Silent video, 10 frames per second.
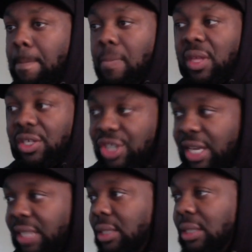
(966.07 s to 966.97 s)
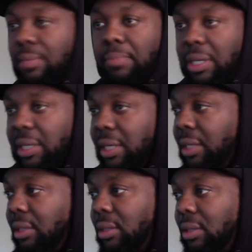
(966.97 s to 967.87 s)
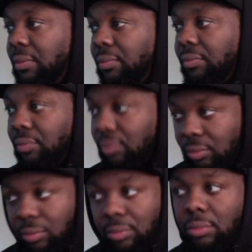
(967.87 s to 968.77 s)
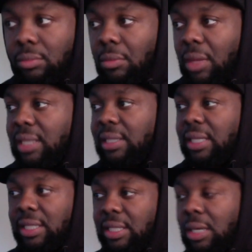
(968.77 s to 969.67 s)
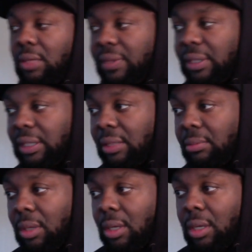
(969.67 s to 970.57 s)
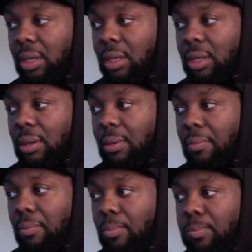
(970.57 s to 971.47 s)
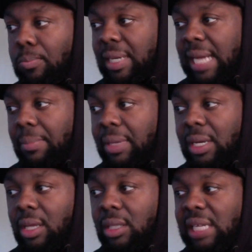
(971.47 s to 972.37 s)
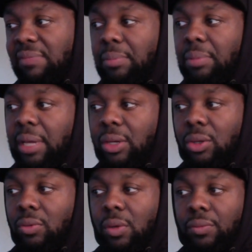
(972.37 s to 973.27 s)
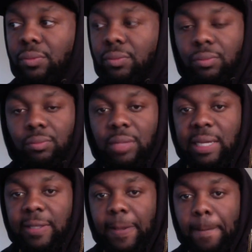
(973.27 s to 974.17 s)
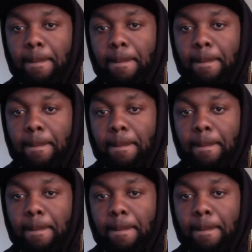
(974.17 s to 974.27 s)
The Jets, the Buccaneers, a stingy Dolphins team. But not many others have been playing on the road like that.